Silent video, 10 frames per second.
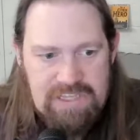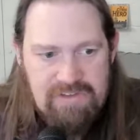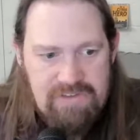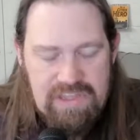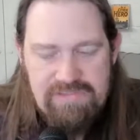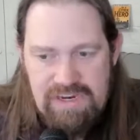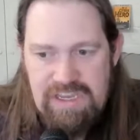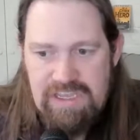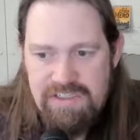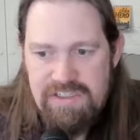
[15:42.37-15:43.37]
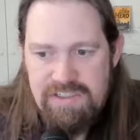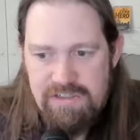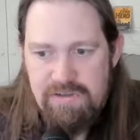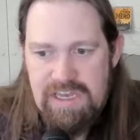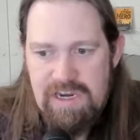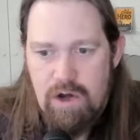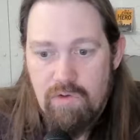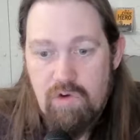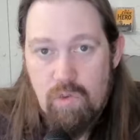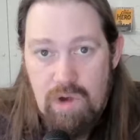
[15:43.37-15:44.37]
it's easy to get
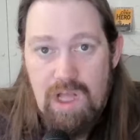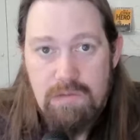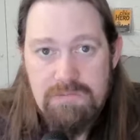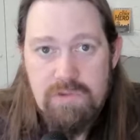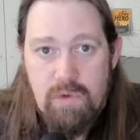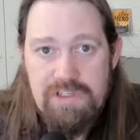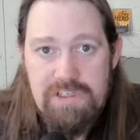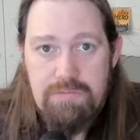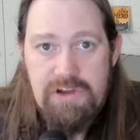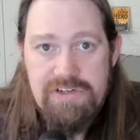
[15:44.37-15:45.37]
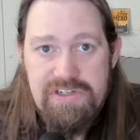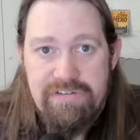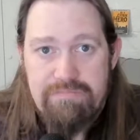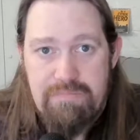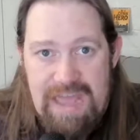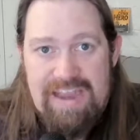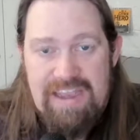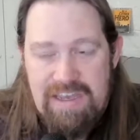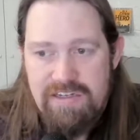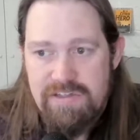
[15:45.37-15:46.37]
overwhelmed once you put yourself
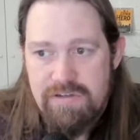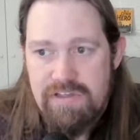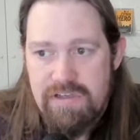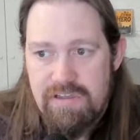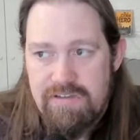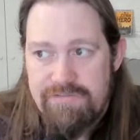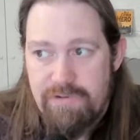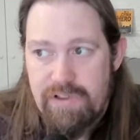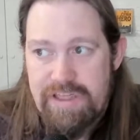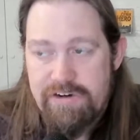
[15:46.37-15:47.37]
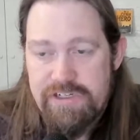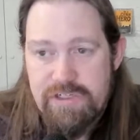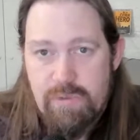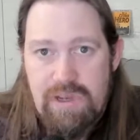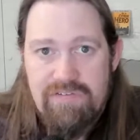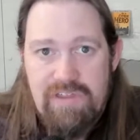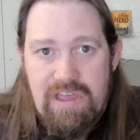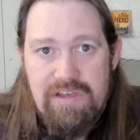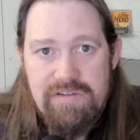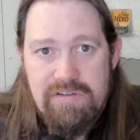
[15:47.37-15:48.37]
back into the full energy swing of
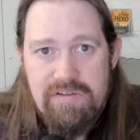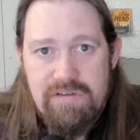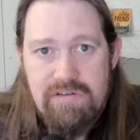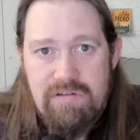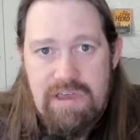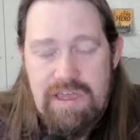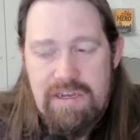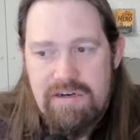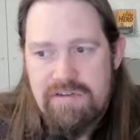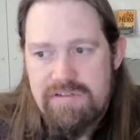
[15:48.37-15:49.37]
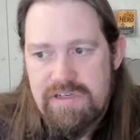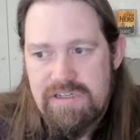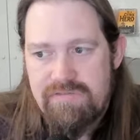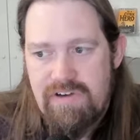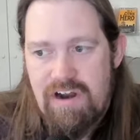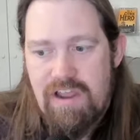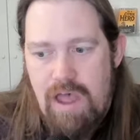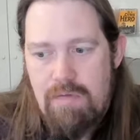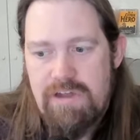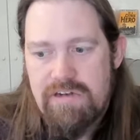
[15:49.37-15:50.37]
things, and it's very
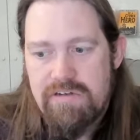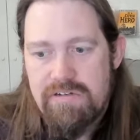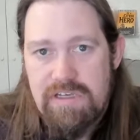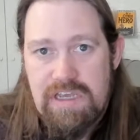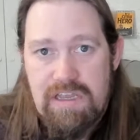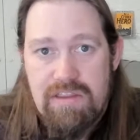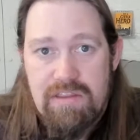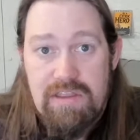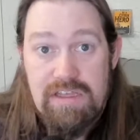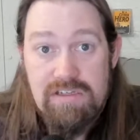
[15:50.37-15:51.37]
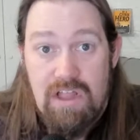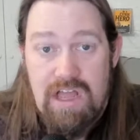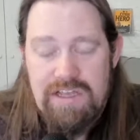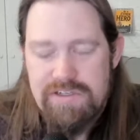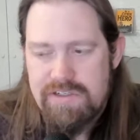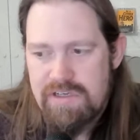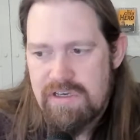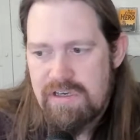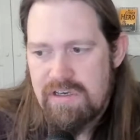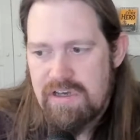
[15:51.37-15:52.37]
common to get things lost.
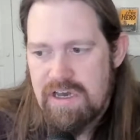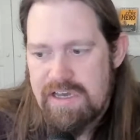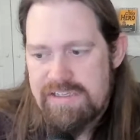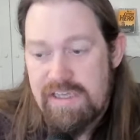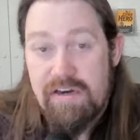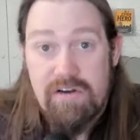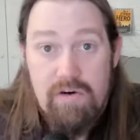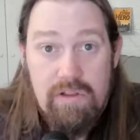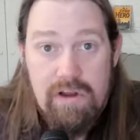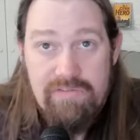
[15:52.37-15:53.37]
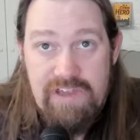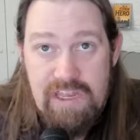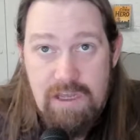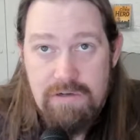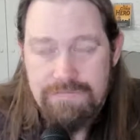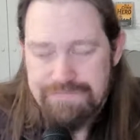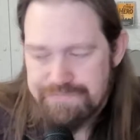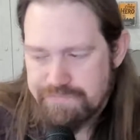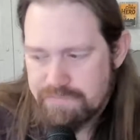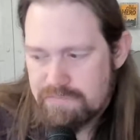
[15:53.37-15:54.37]
I said in an earlier video
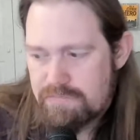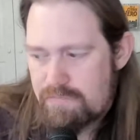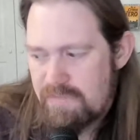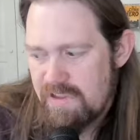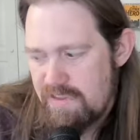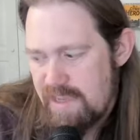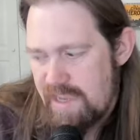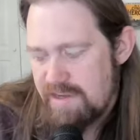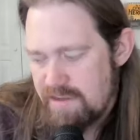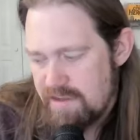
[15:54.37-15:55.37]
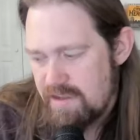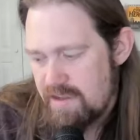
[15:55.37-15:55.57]
that